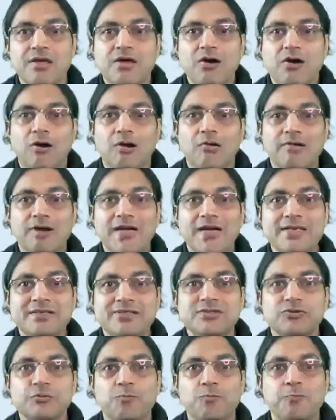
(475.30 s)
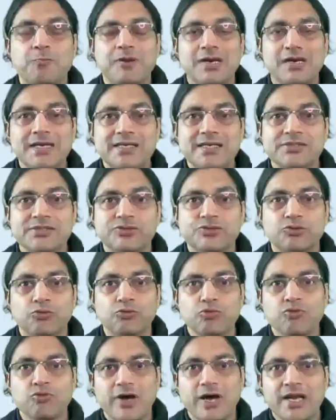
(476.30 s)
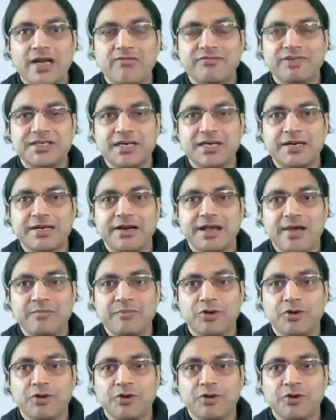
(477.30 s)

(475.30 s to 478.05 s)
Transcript: Alright, so please do join our telegram